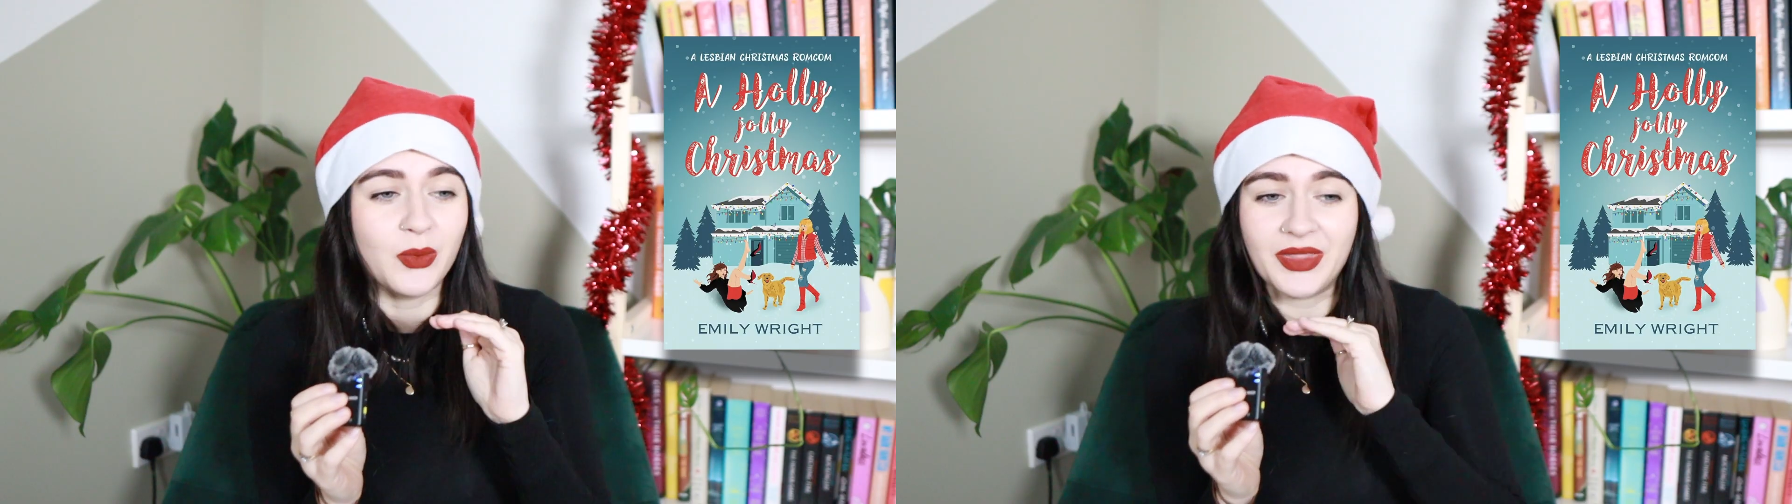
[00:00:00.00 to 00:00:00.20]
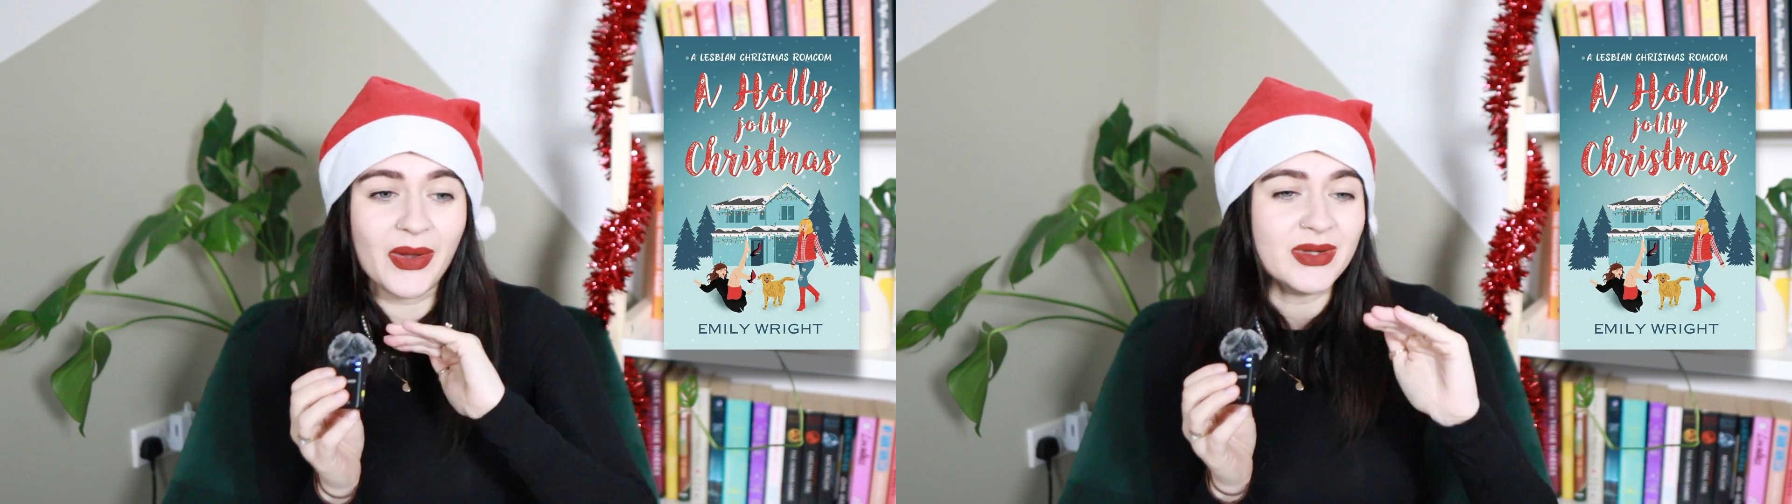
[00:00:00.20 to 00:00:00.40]

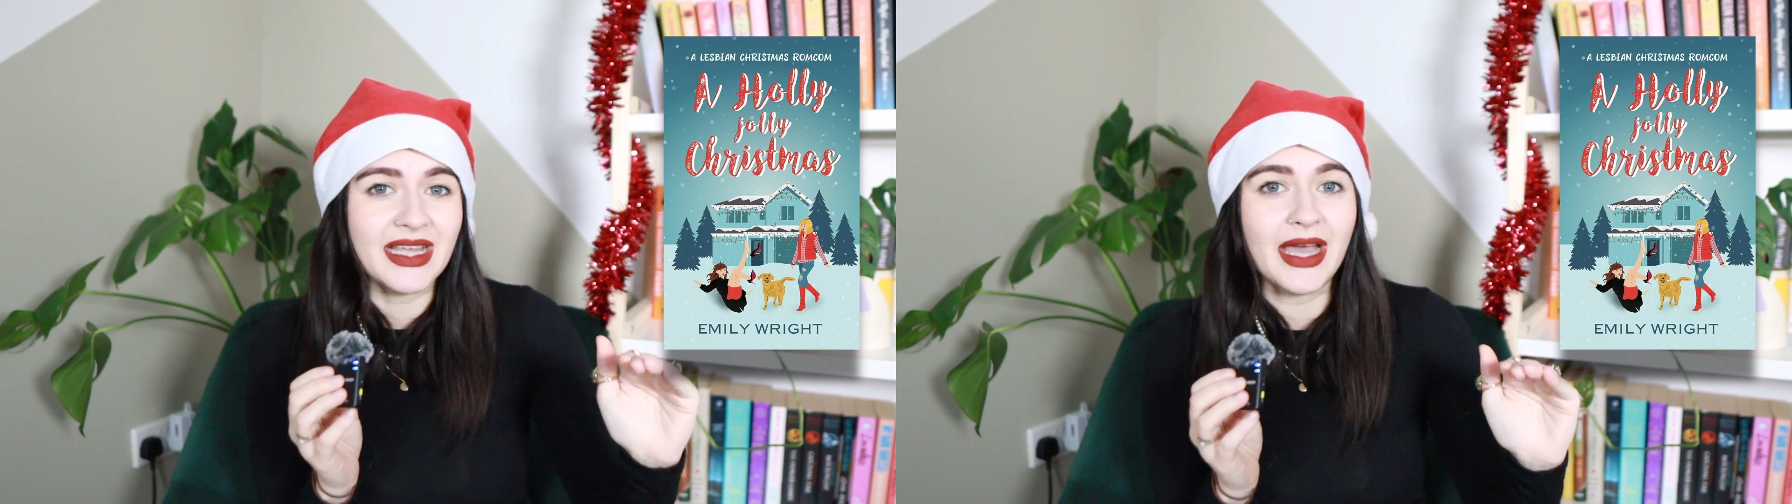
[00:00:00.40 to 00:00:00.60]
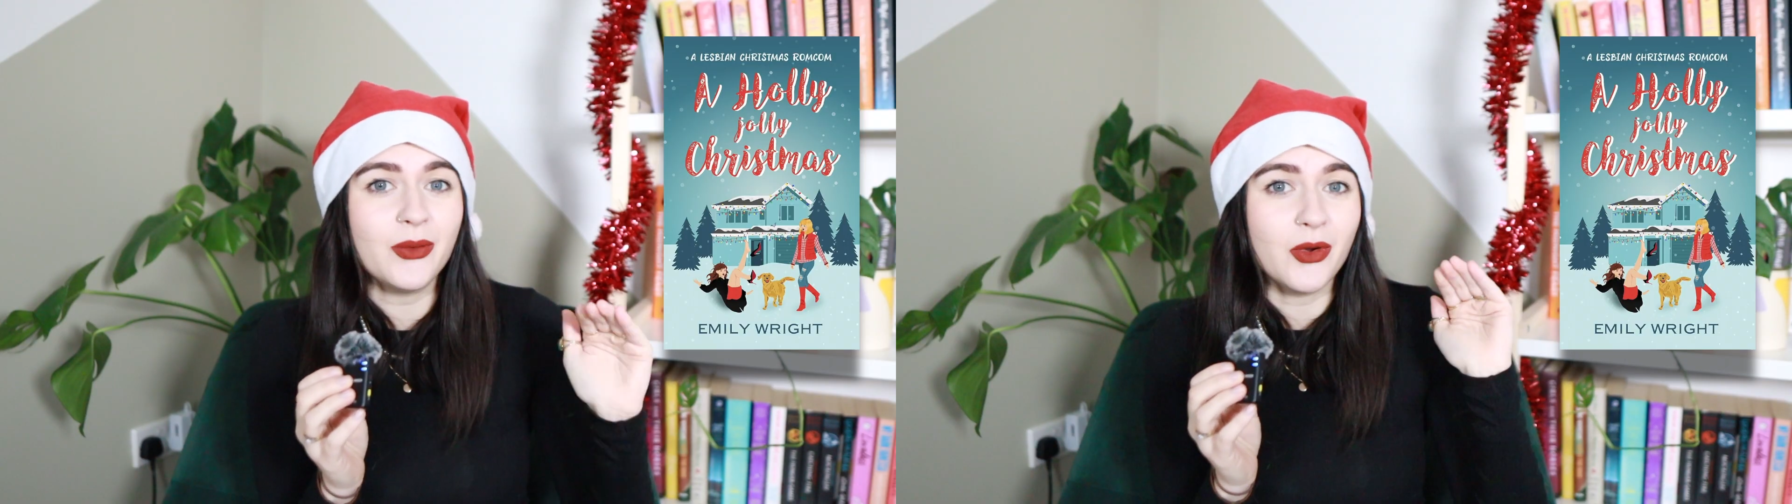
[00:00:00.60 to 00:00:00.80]
Without a
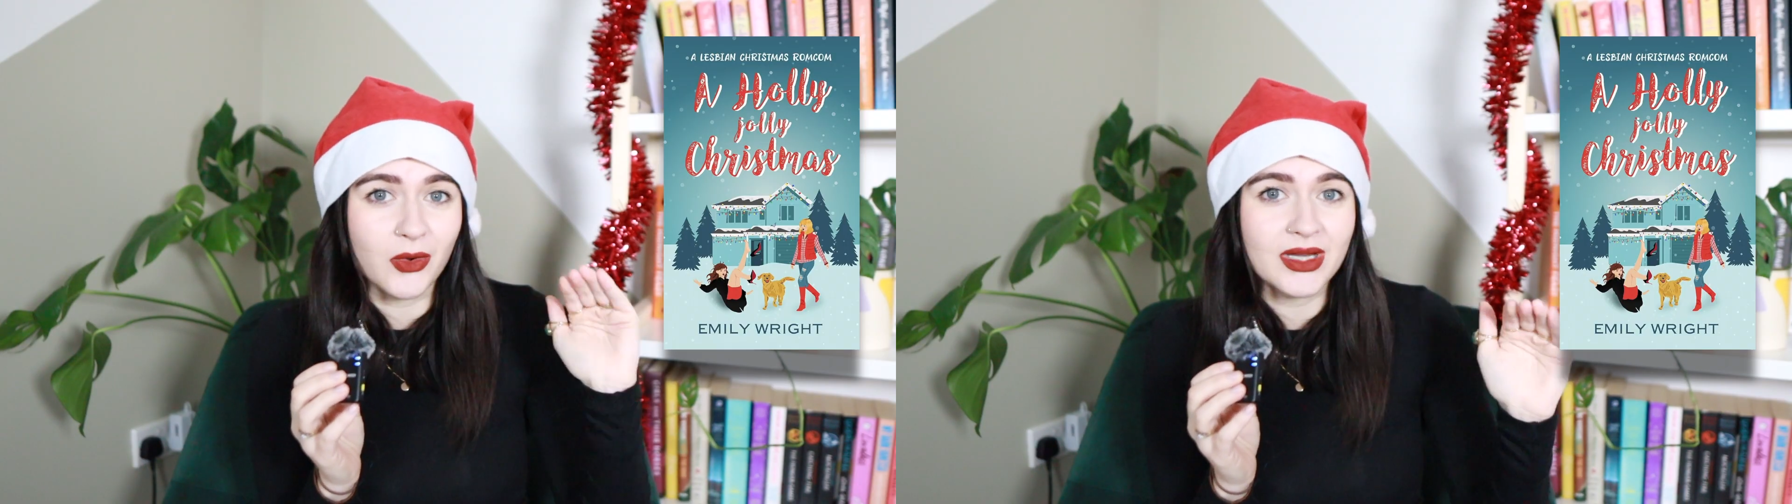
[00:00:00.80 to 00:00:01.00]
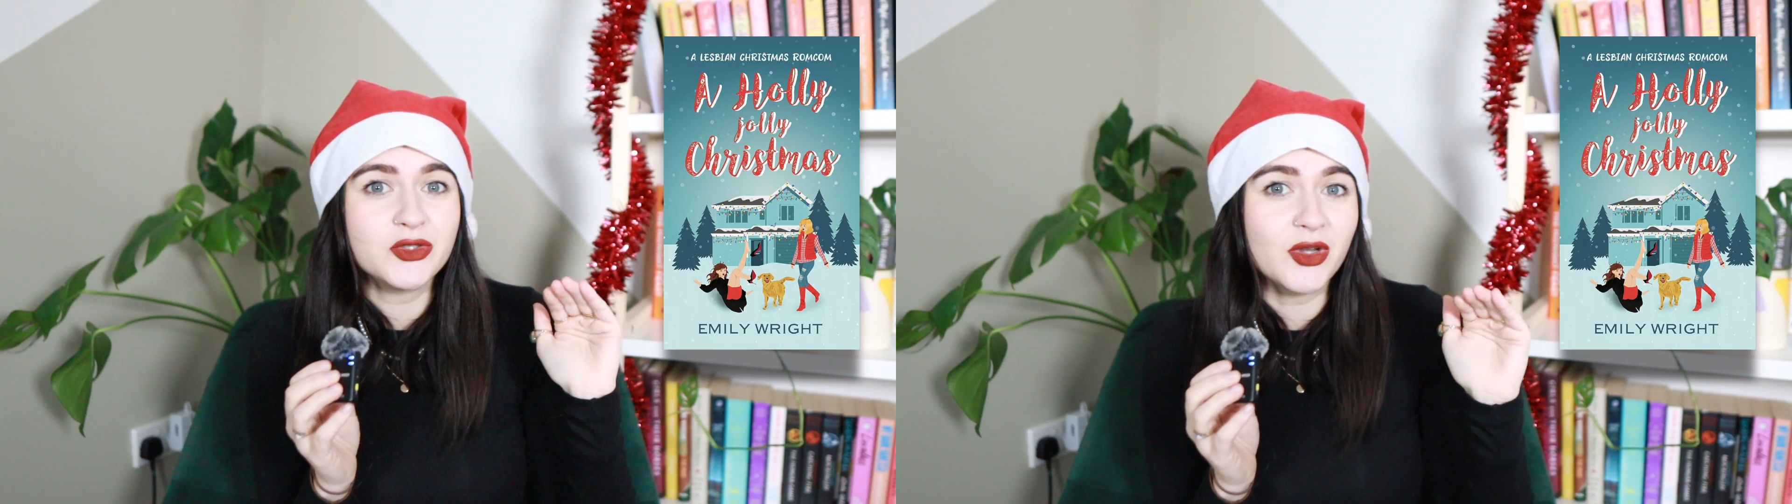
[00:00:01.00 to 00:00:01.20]
doubt, A
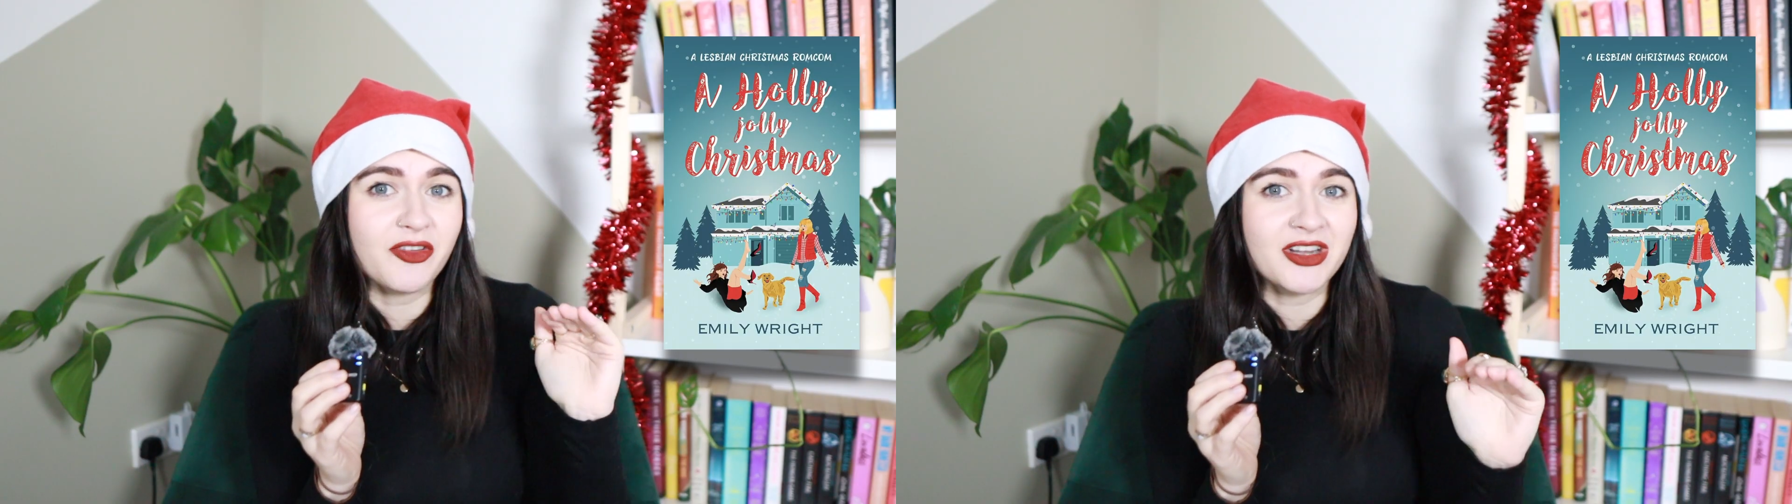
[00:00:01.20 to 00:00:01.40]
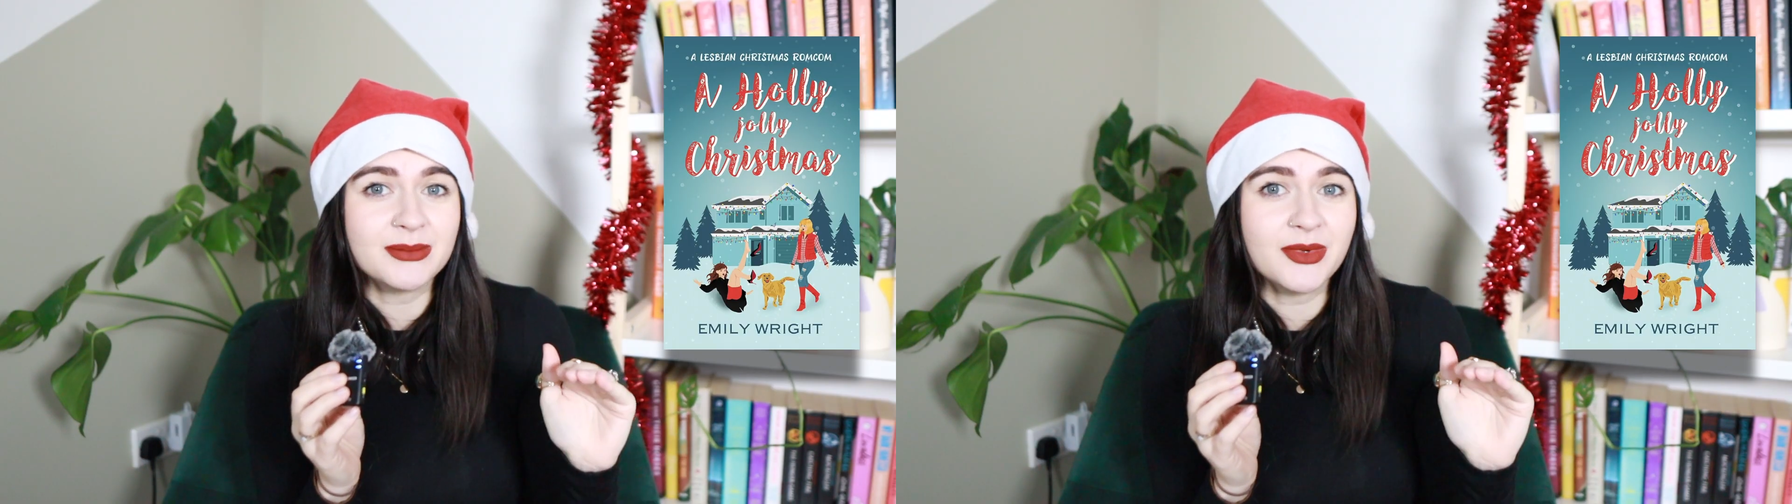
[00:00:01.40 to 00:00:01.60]
Holly Jolly
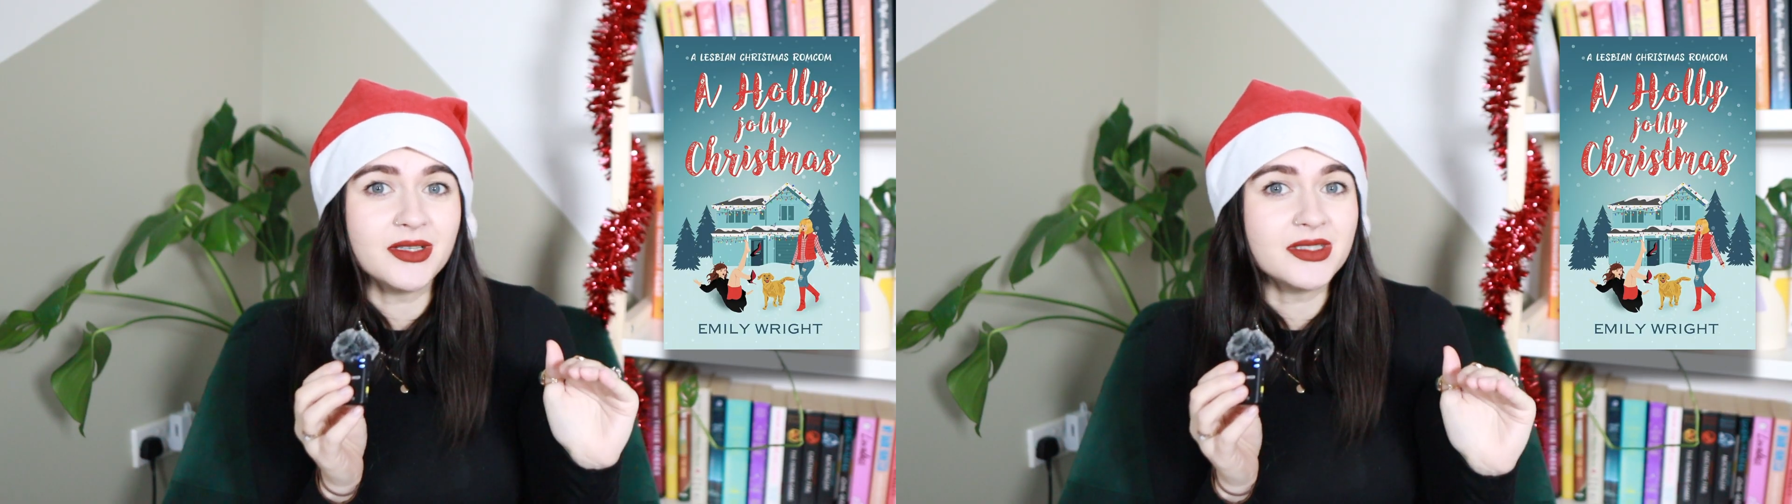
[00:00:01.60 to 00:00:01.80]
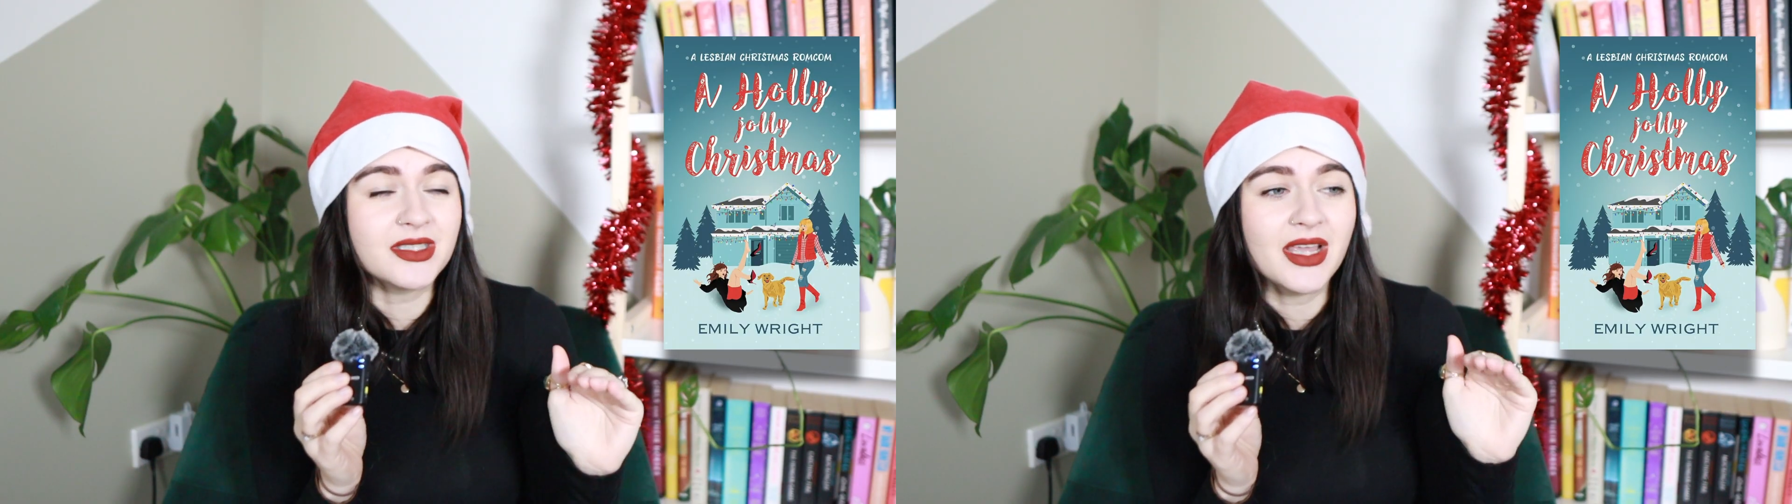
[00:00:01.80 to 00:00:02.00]

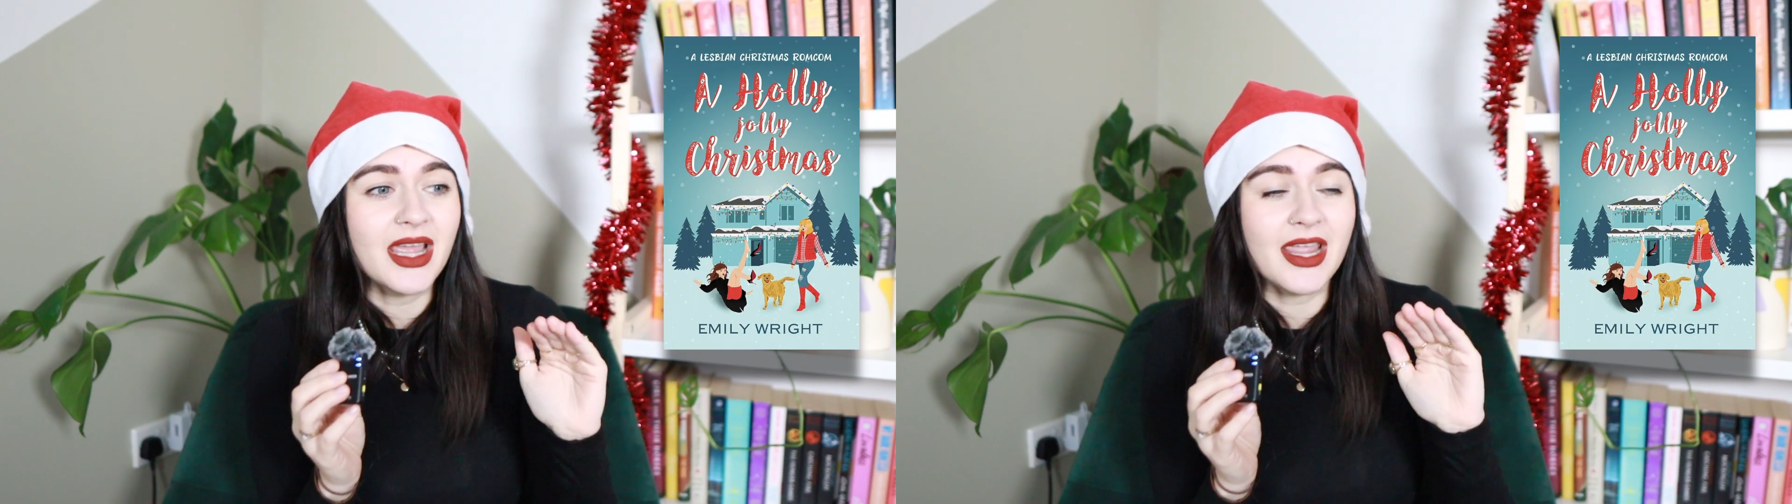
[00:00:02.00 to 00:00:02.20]
Christmas.